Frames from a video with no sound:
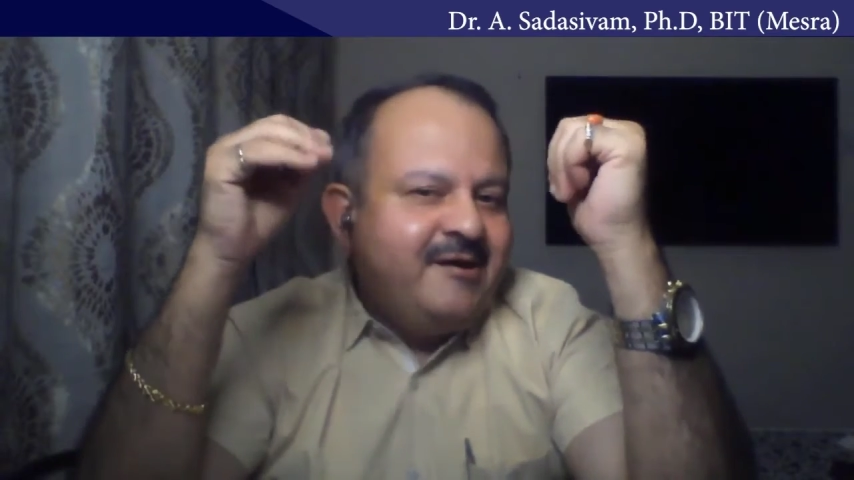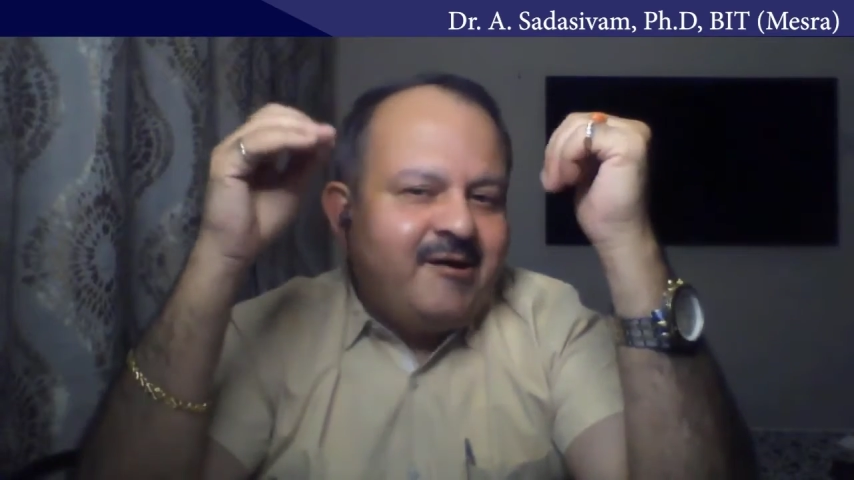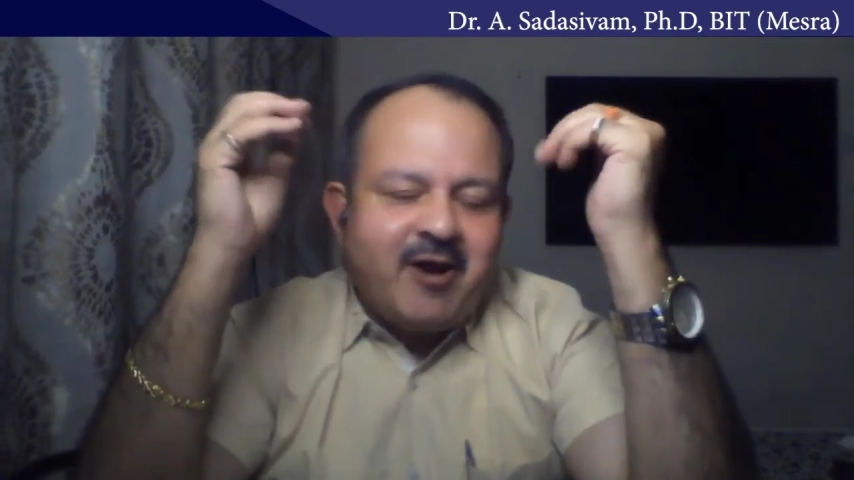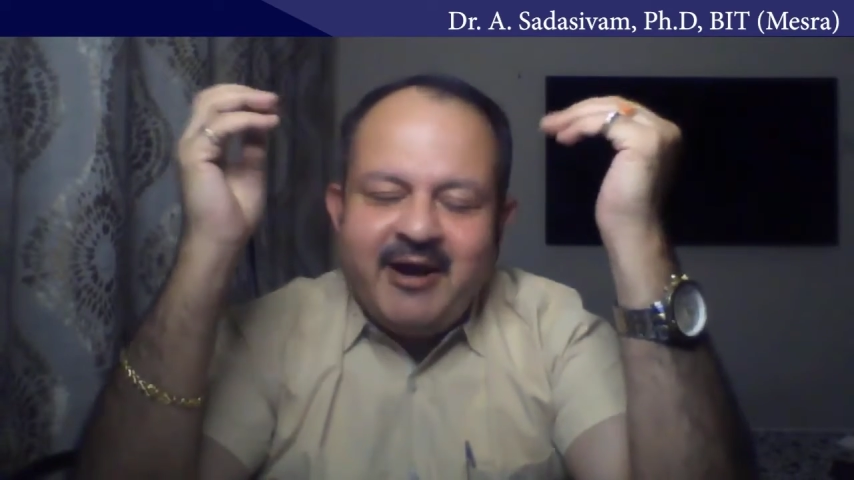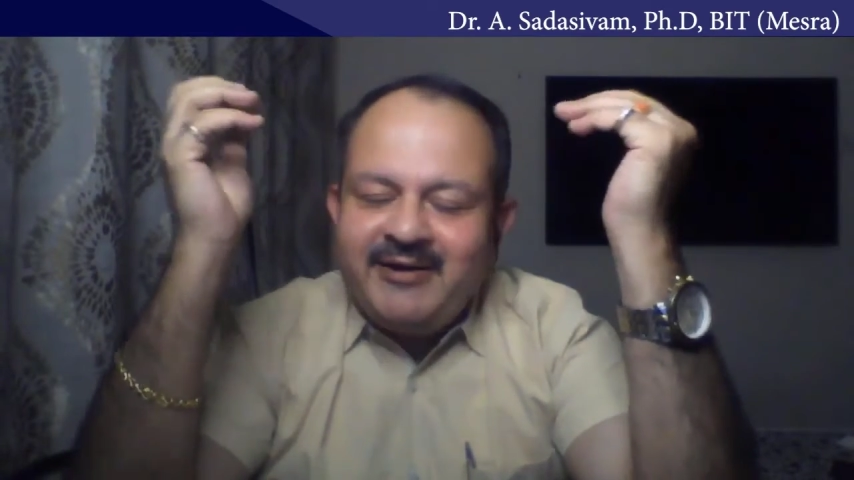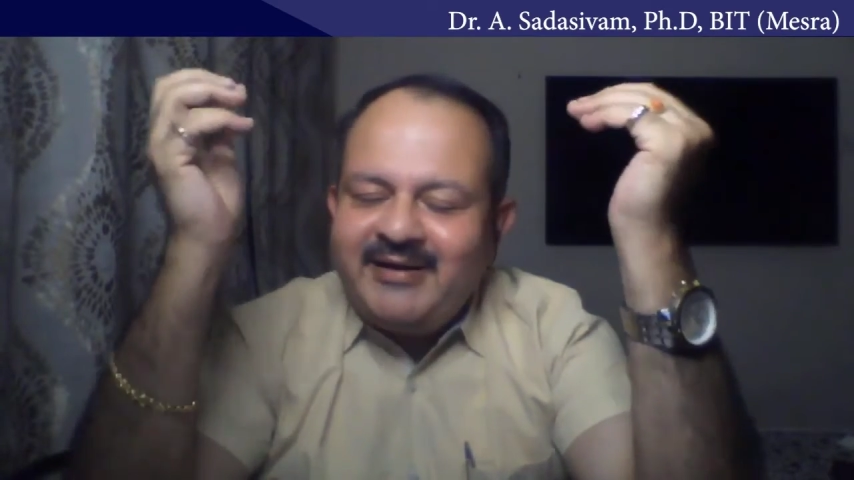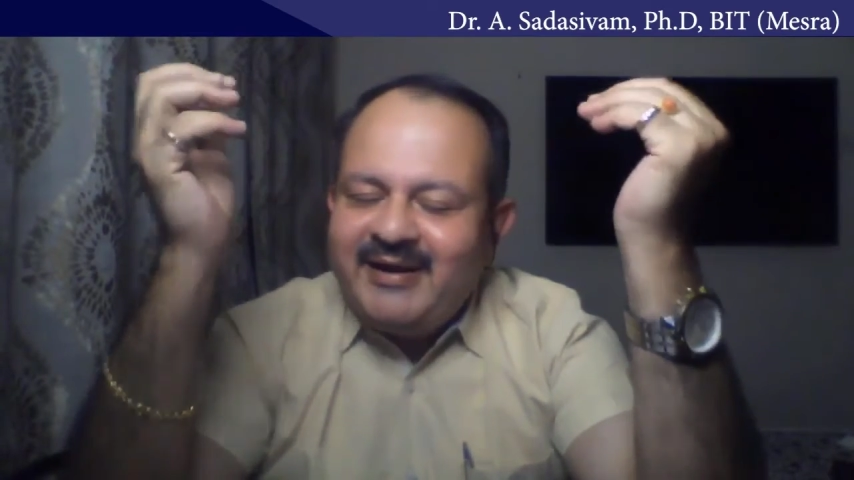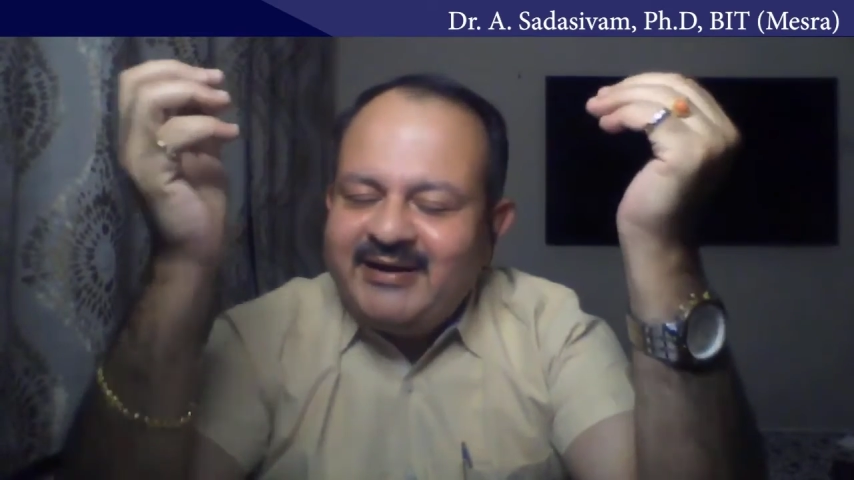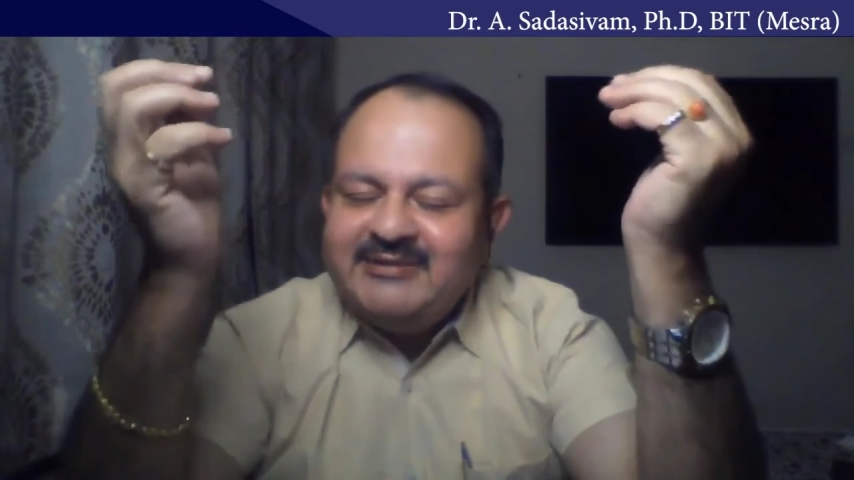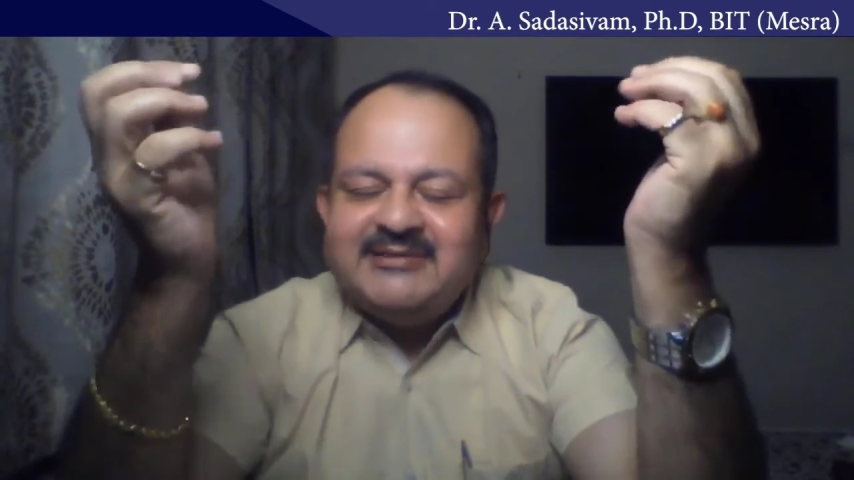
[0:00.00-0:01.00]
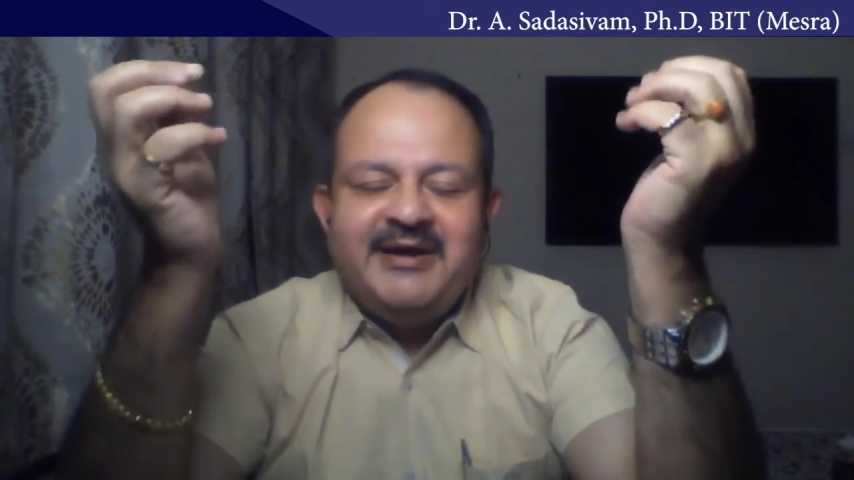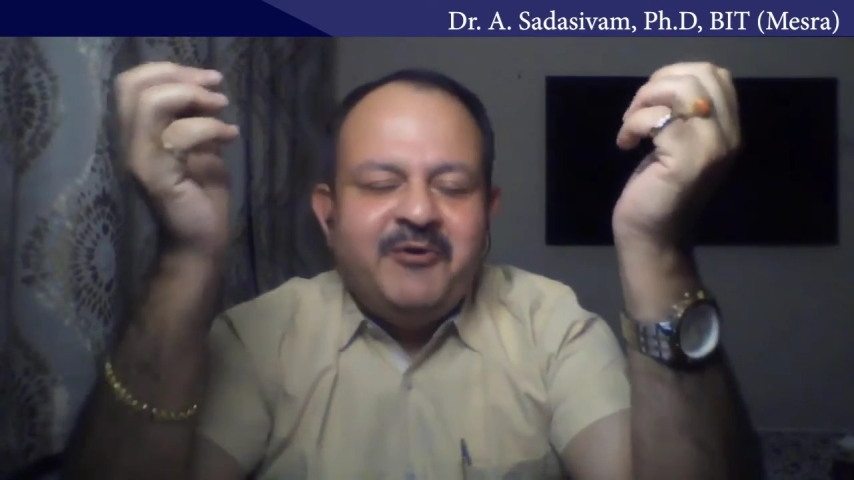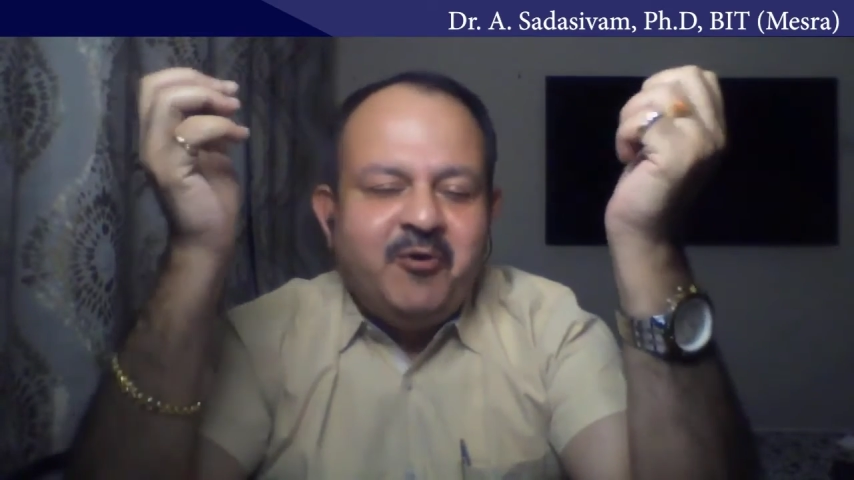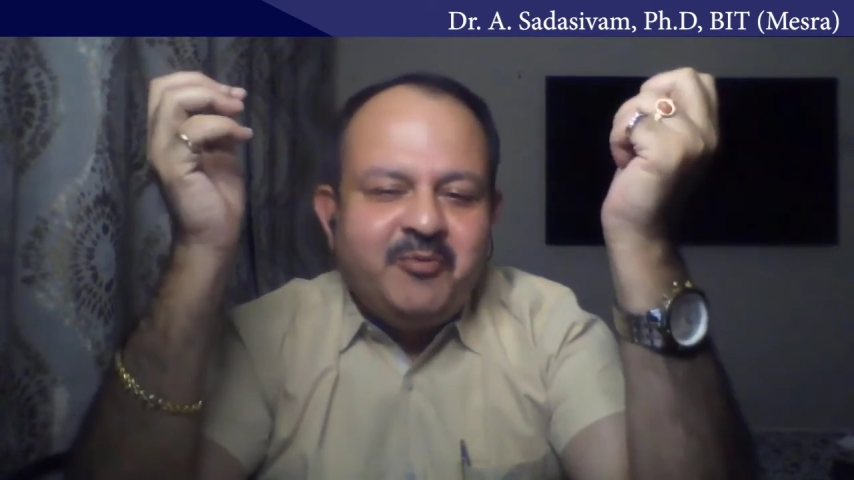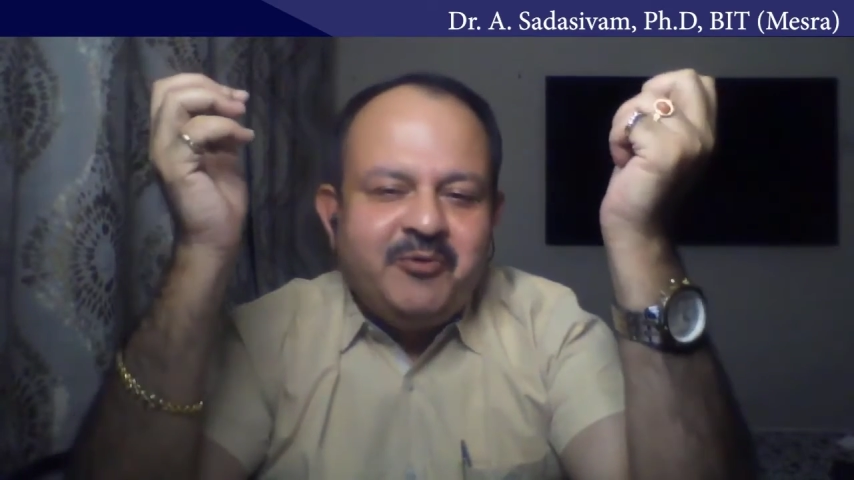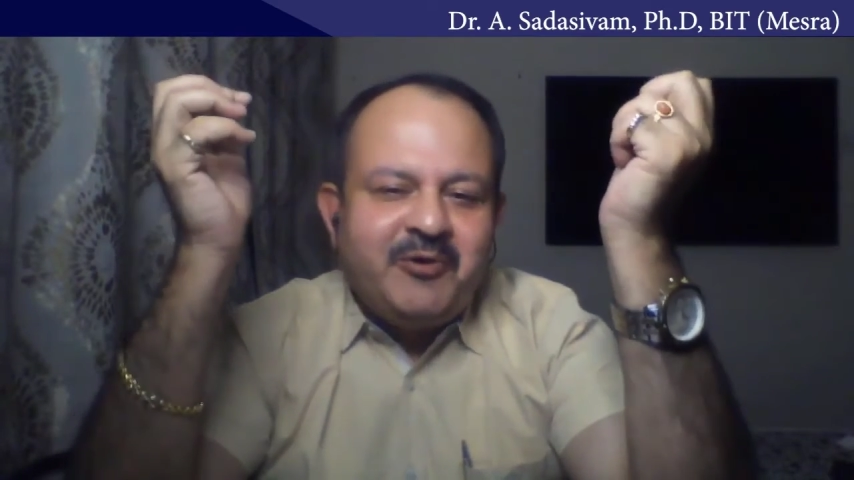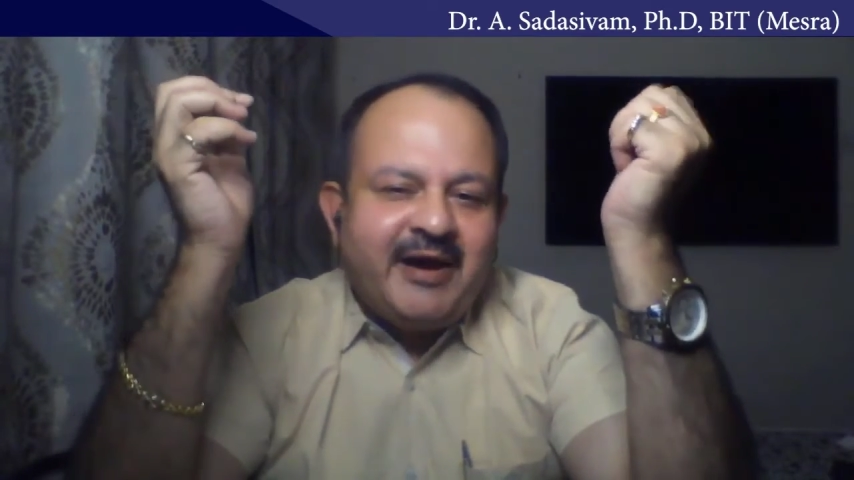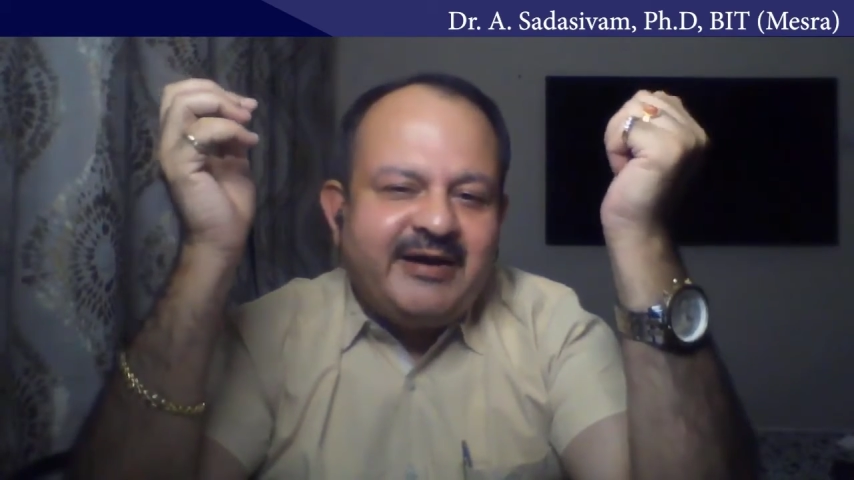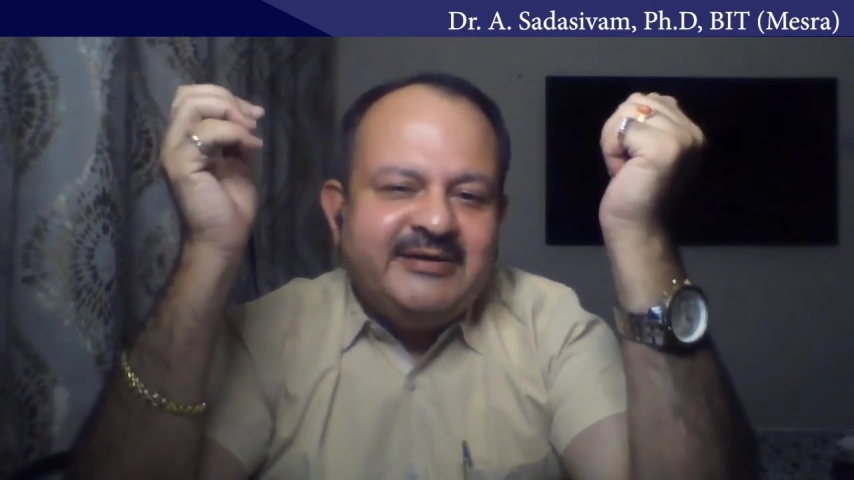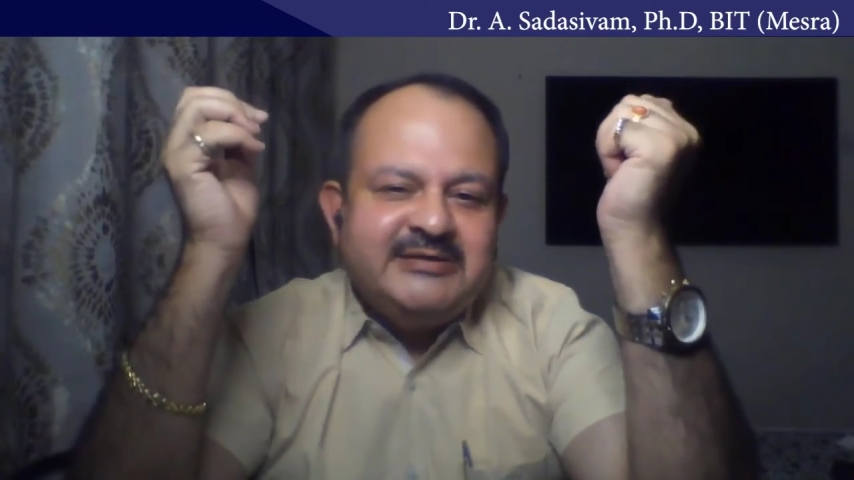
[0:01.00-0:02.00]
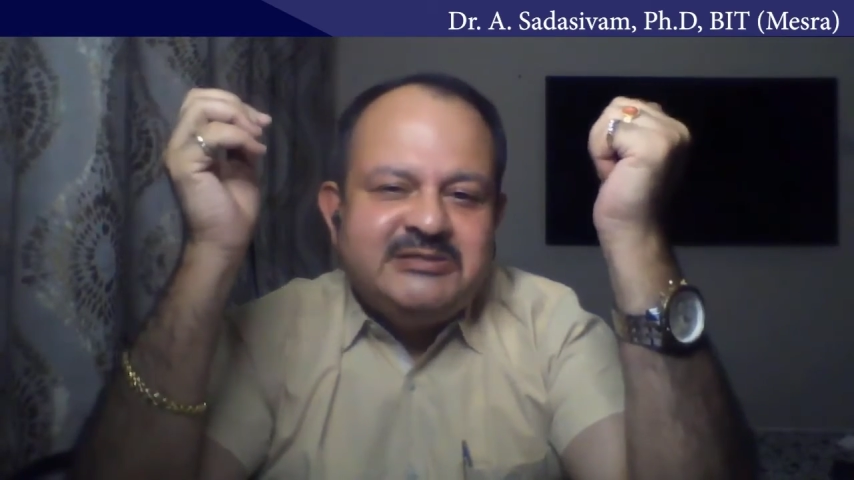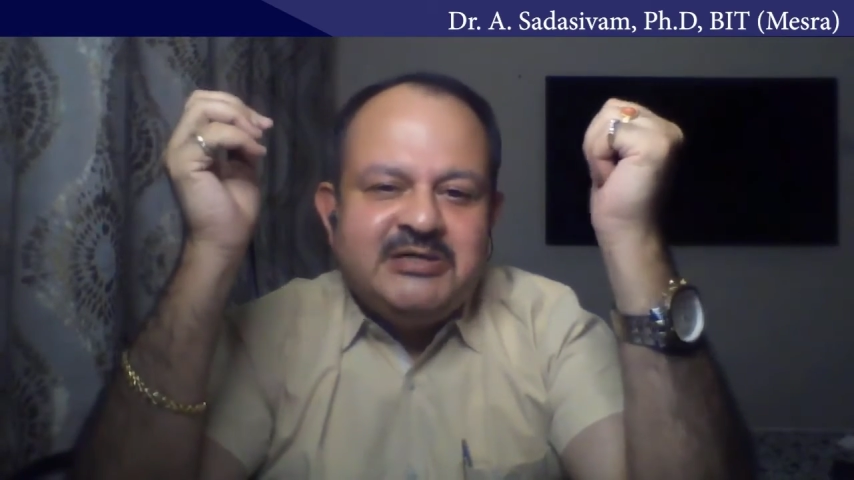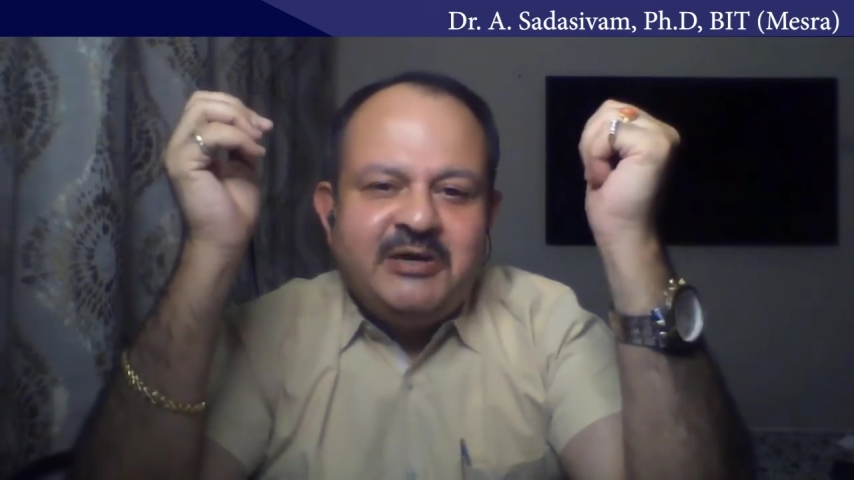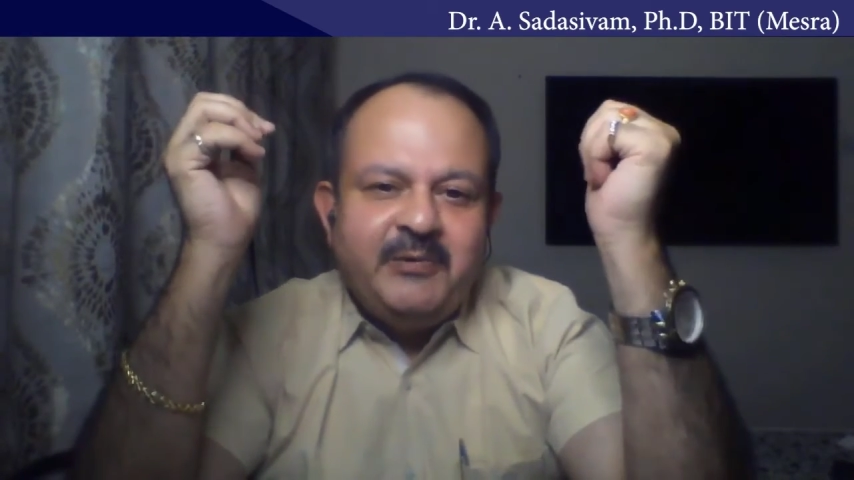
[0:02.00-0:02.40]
Right guys, I hope you like this